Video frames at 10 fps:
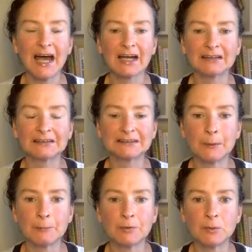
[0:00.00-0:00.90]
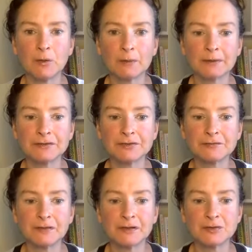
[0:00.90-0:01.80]
and you're going into
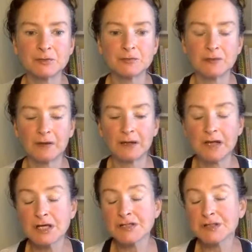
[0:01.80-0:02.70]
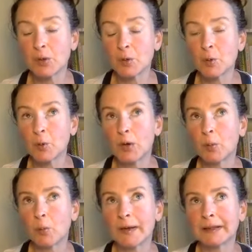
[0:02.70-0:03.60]
fight or flight.
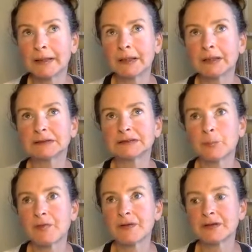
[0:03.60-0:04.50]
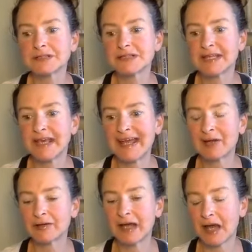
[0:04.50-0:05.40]
So when something
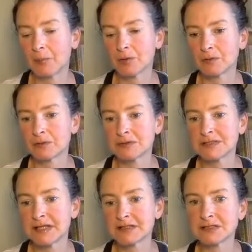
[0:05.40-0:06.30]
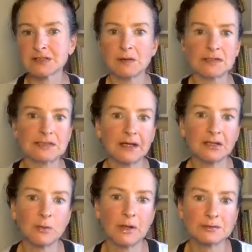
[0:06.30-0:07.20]
scary happens, it's designed to
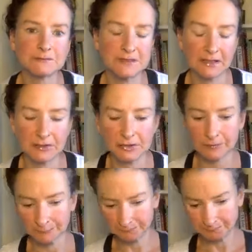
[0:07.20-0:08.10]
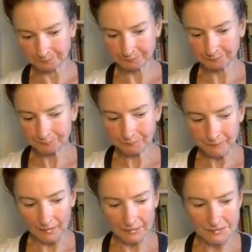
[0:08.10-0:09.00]
get you out of danger,
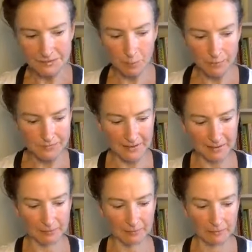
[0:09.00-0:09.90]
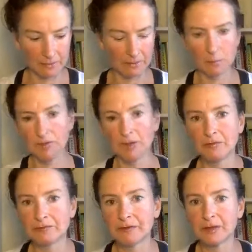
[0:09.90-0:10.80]
and it's supposed to happen and be
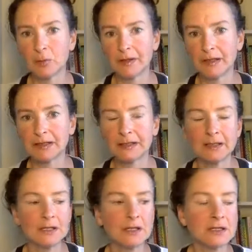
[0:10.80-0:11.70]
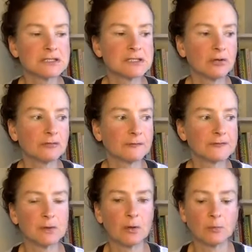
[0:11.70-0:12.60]
over very quickly. So, for
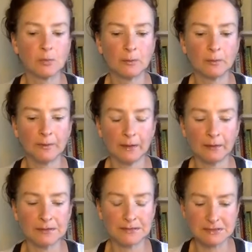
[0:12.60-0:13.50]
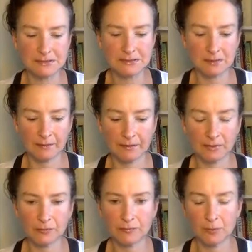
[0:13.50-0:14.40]
example, it's
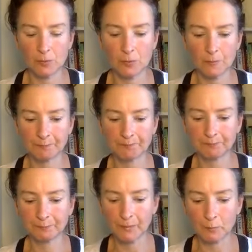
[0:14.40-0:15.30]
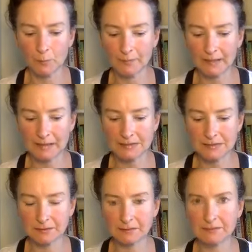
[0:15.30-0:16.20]
designed for when we had
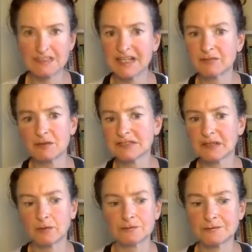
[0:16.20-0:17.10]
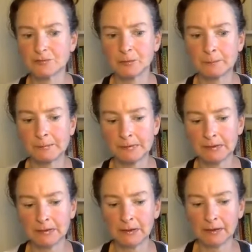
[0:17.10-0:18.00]
to save ourselves from
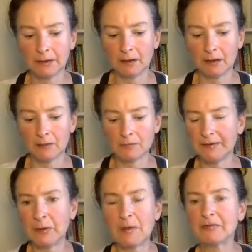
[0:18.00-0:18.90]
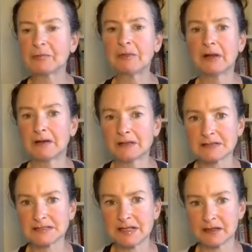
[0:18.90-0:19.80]
running away from
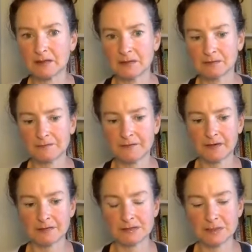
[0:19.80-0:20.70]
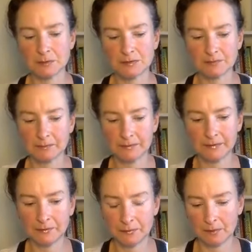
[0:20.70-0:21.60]
lions, that kind of thing. So it's a
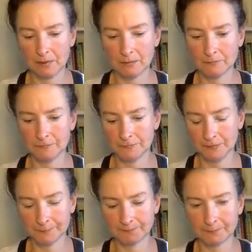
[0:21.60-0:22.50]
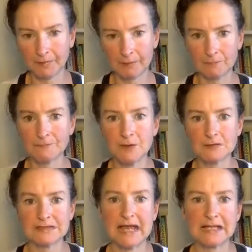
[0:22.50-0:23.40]
very kind of
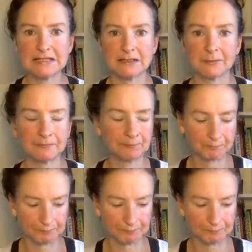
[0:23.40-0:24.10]
fast acting